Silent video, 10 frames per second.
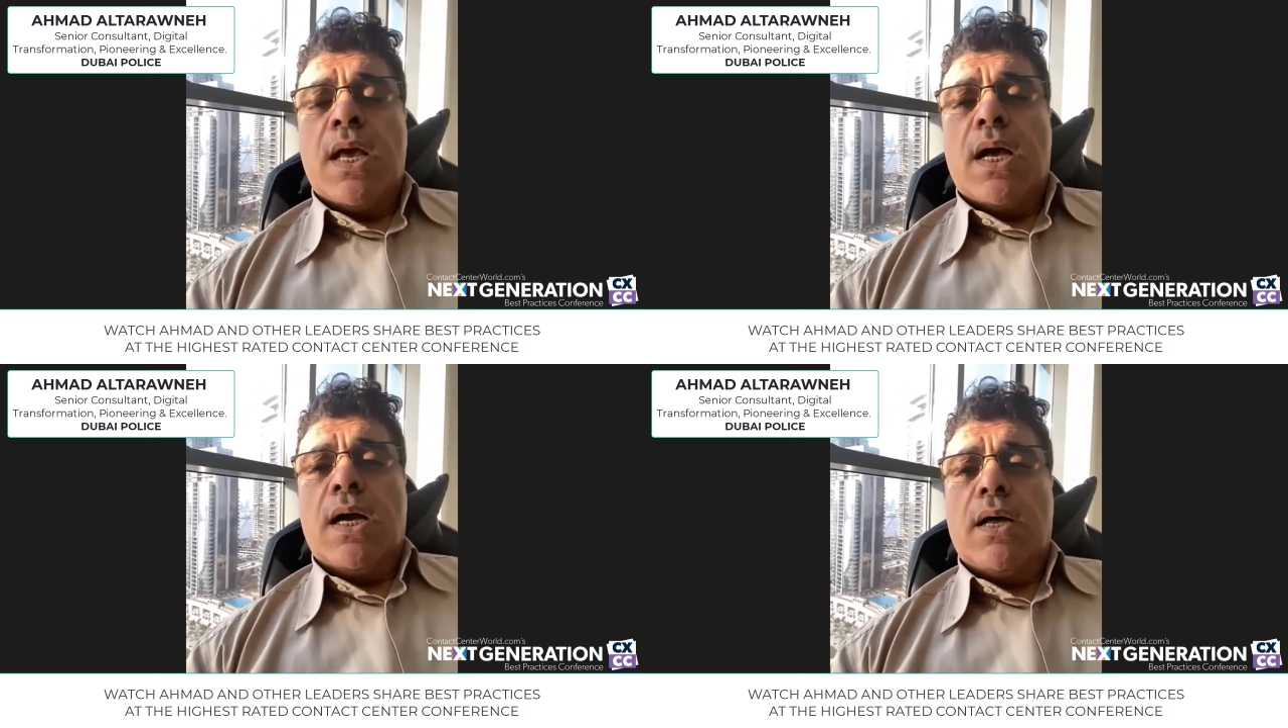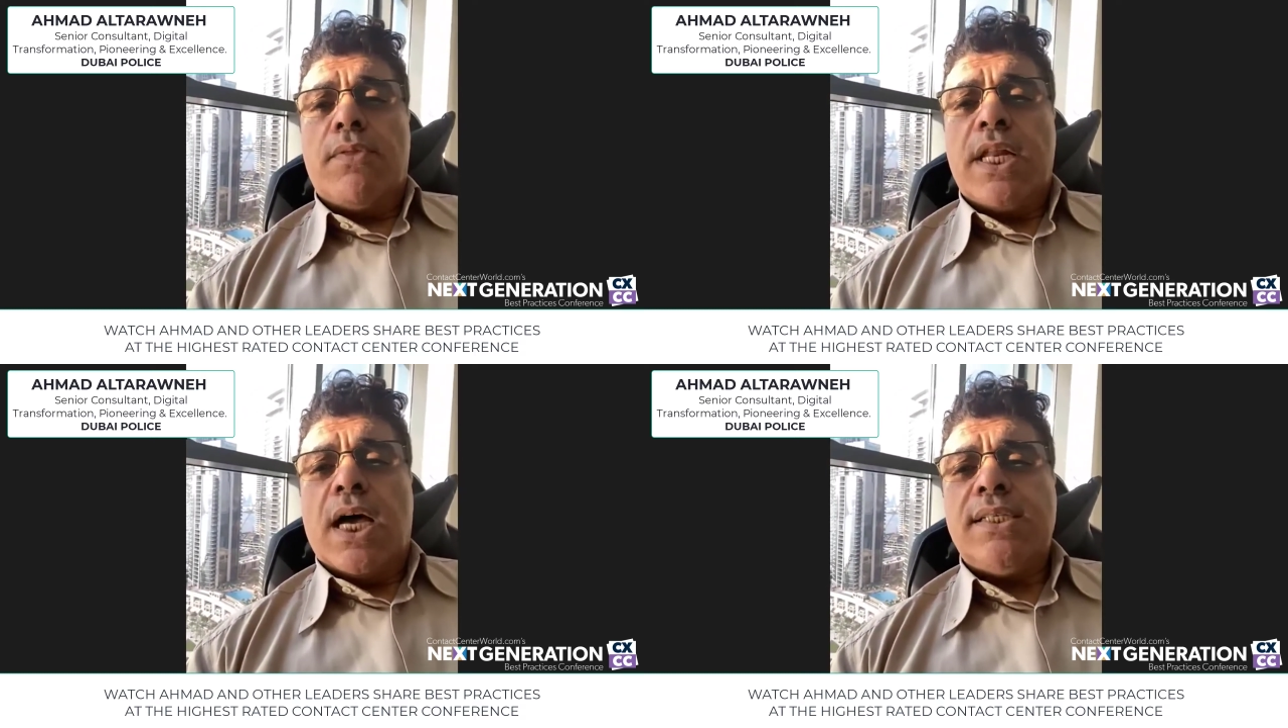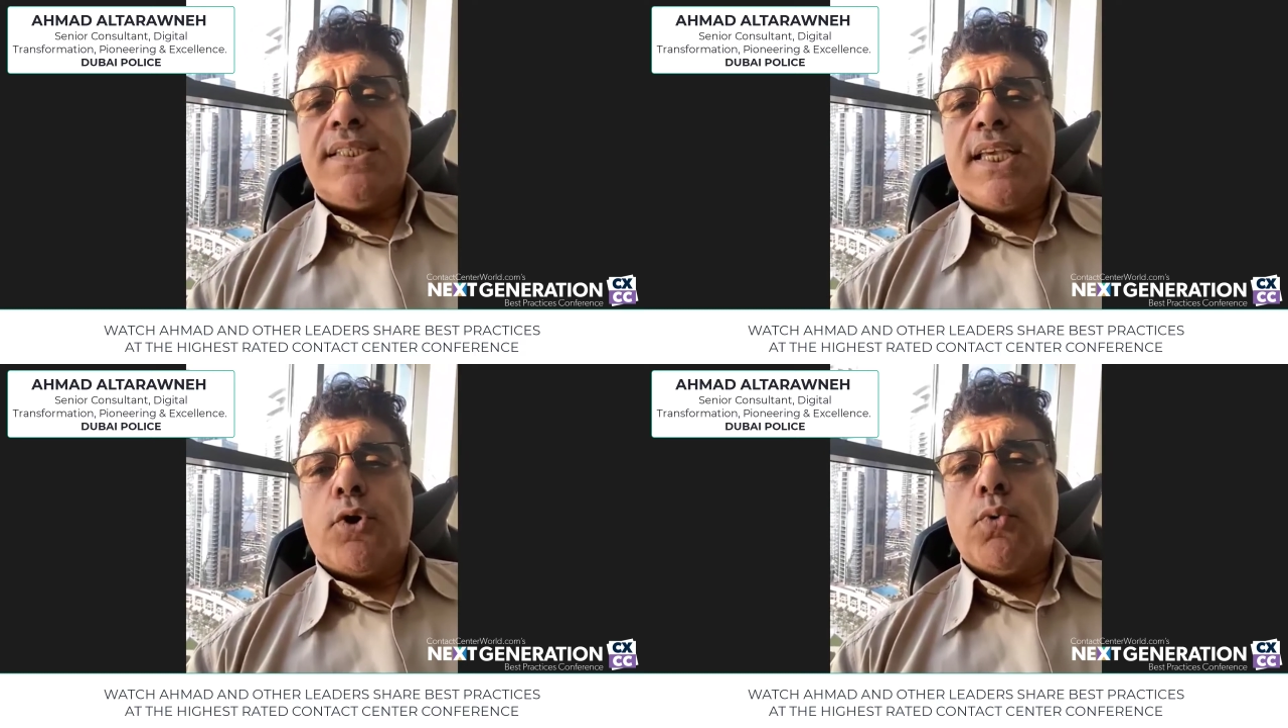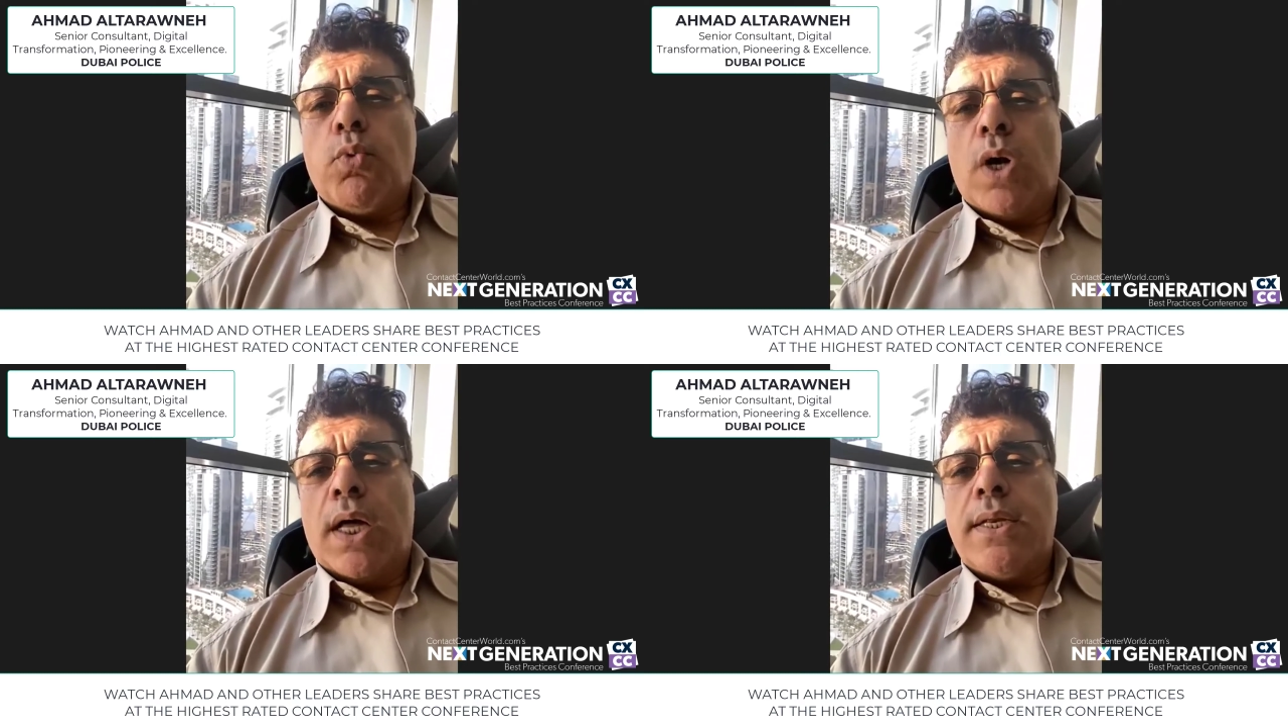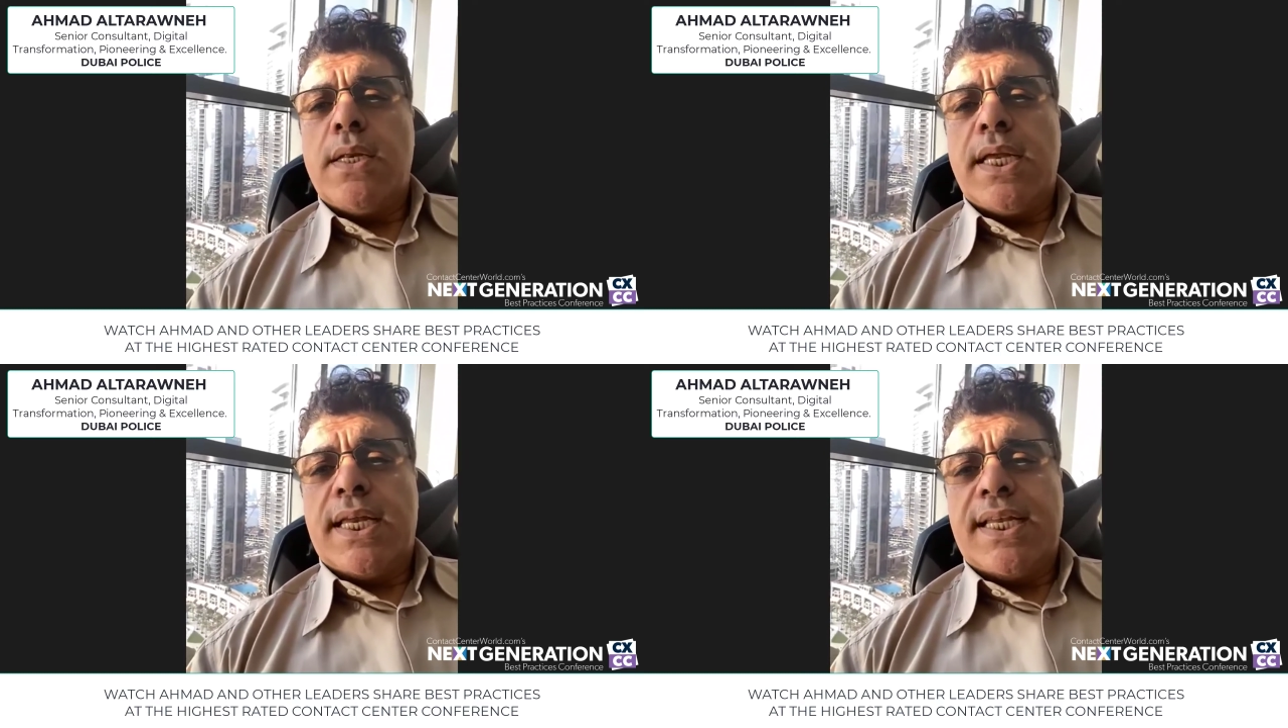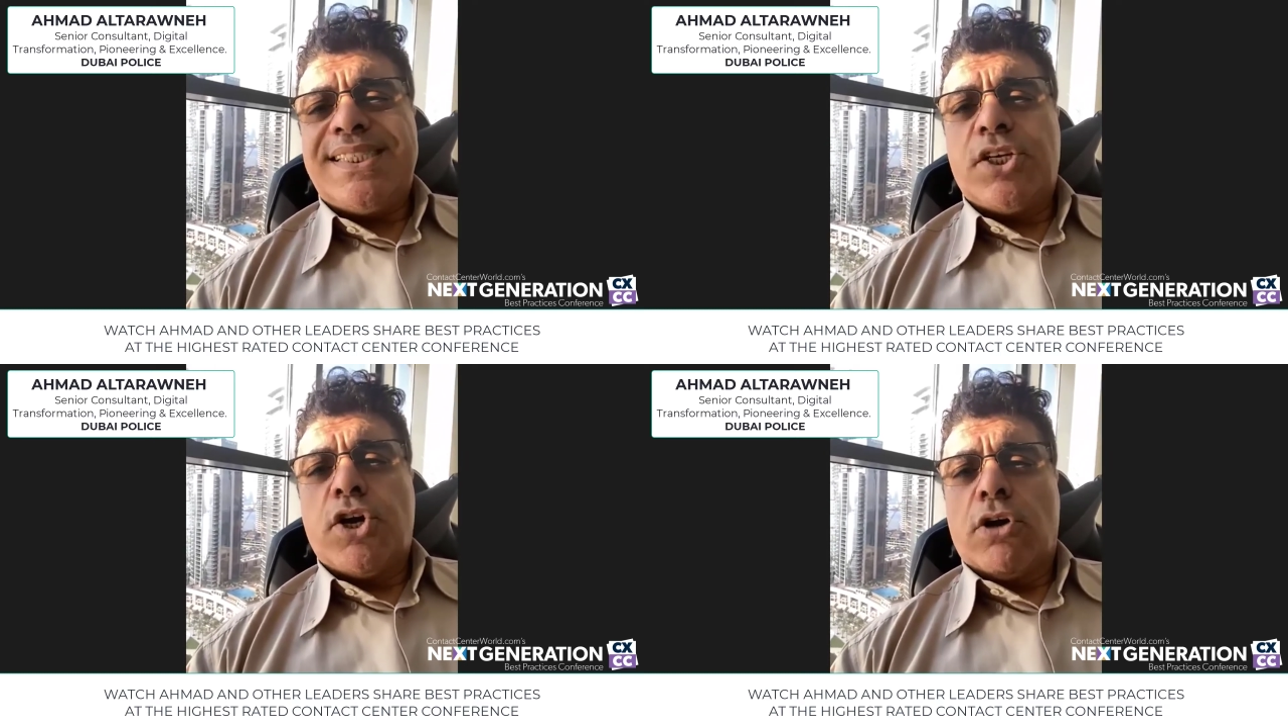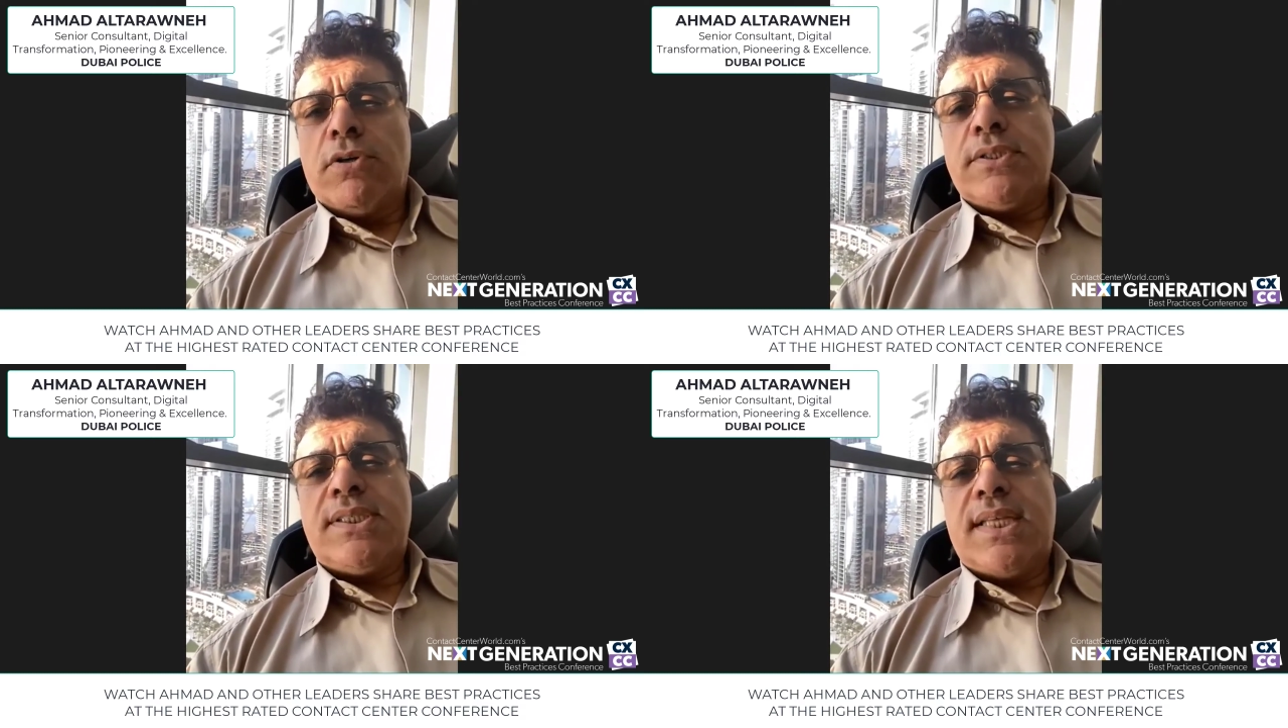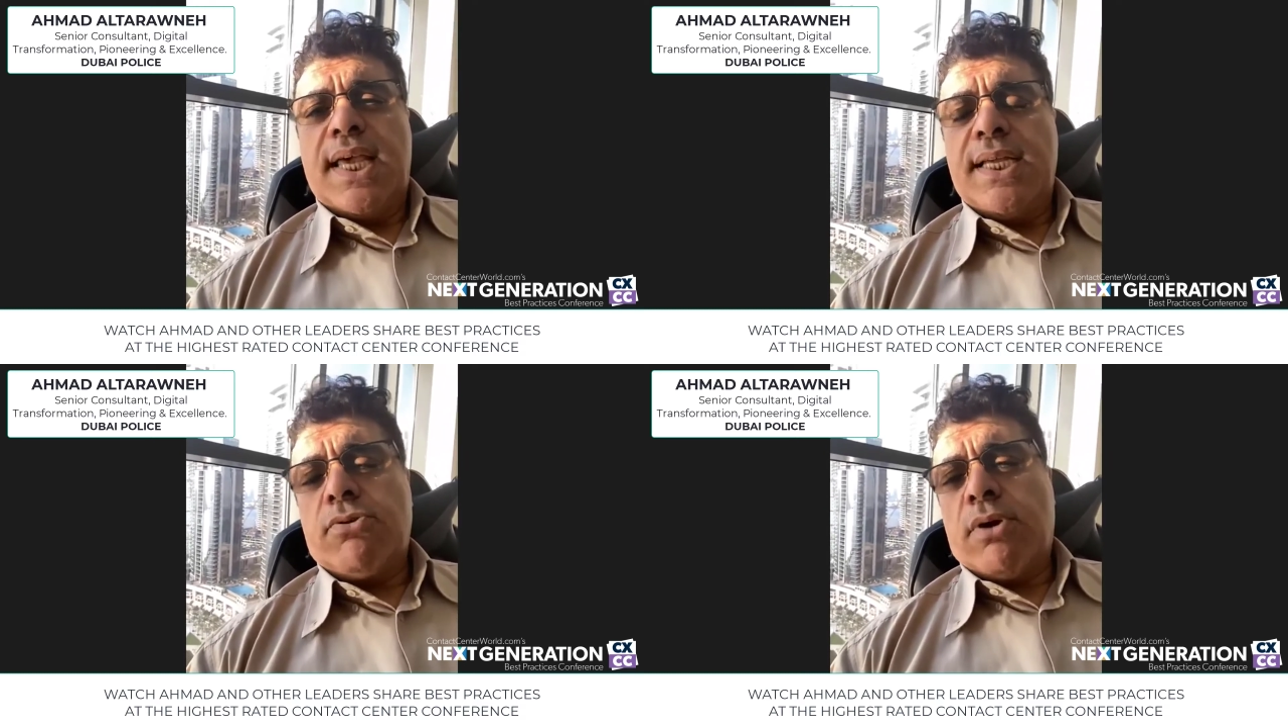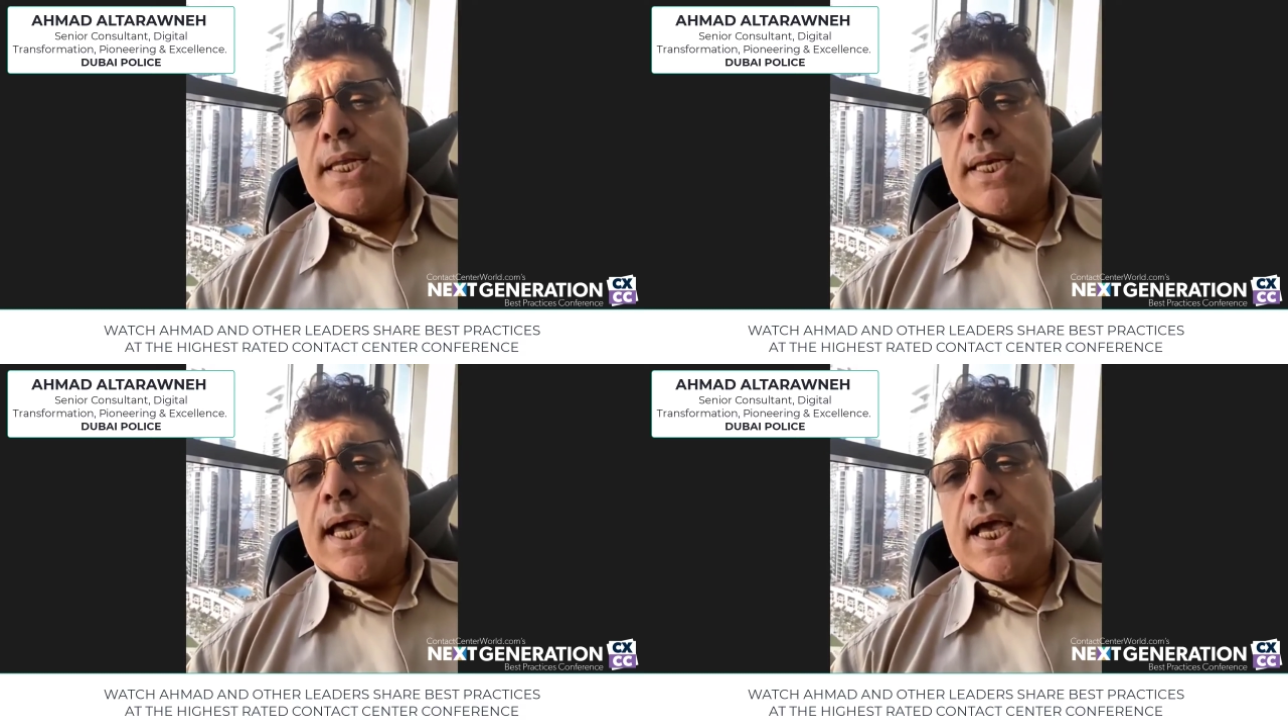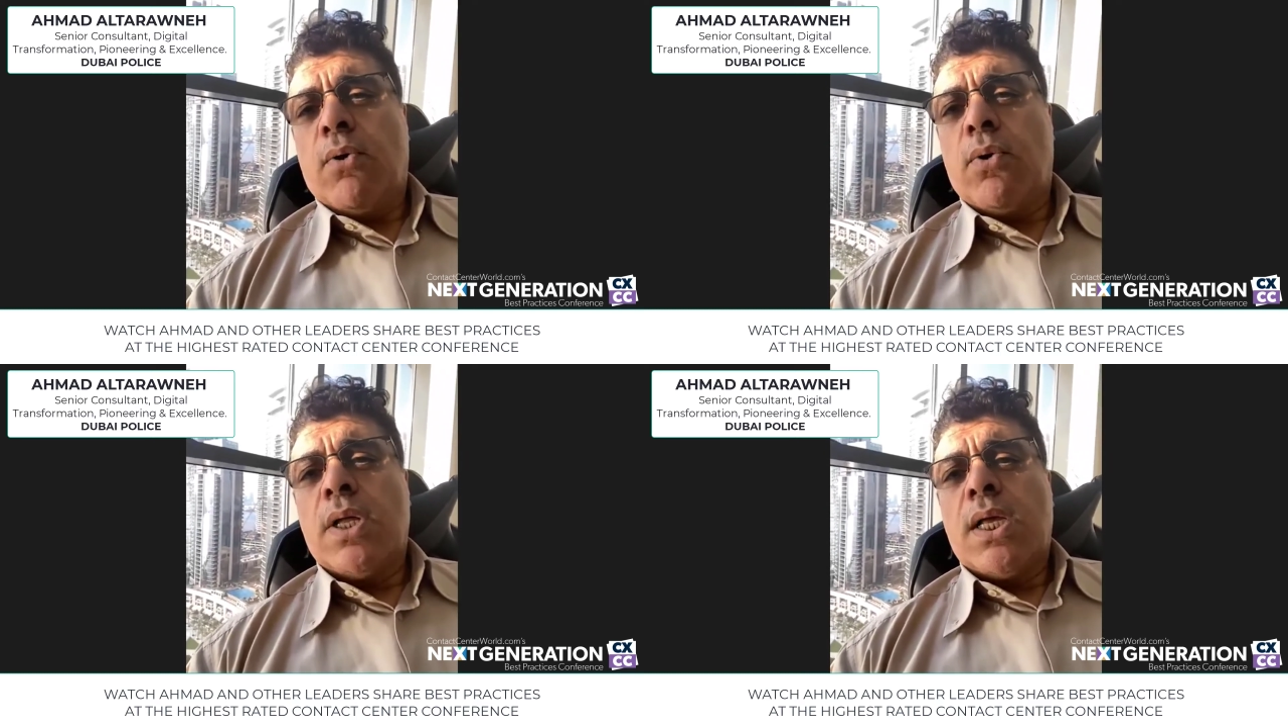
The 901 in its current state right now